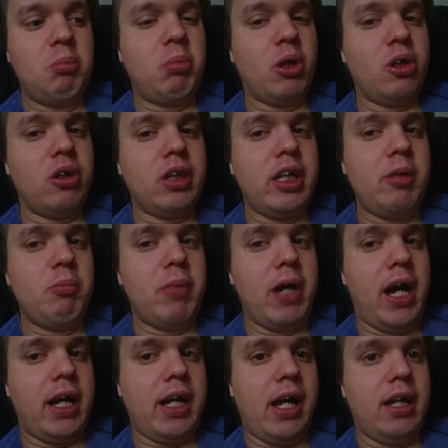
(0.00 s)
but looking
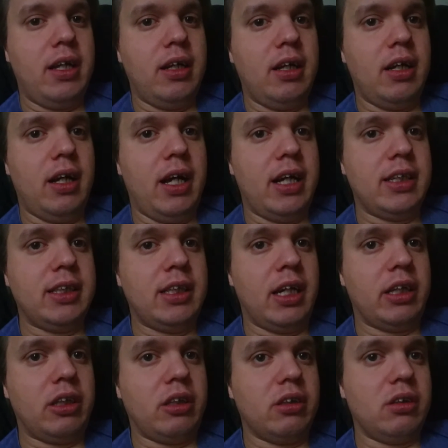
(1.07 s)
back at it as an
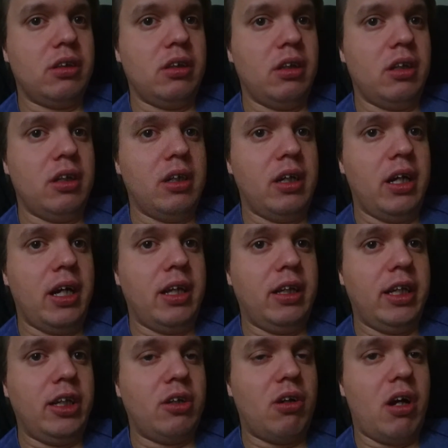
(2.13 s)
adult and
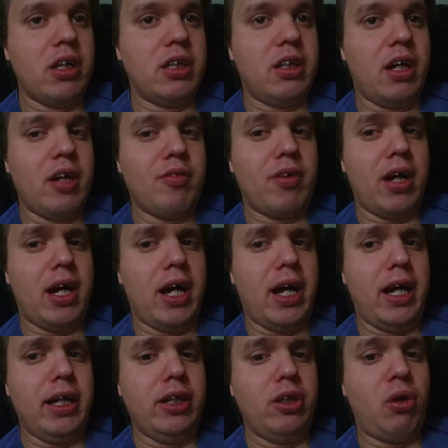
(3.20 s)
later on in life,
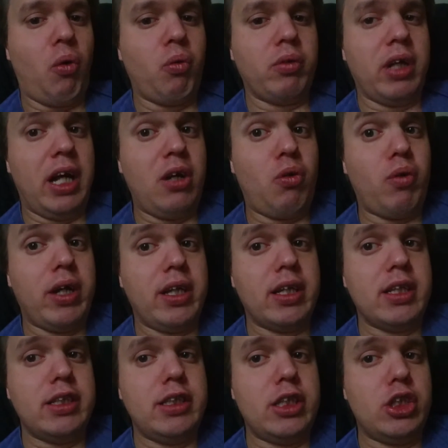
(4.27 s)
I don't like the
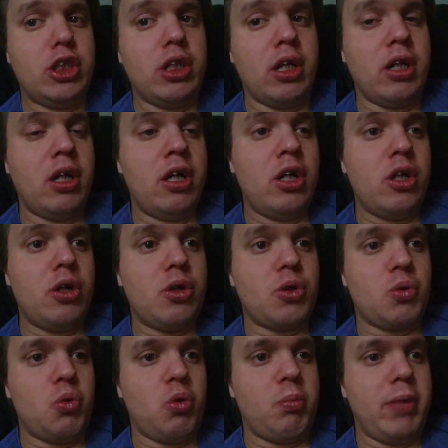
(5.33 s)
decision the
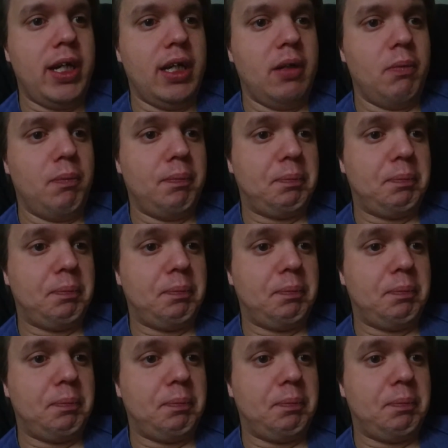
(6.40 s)
school made.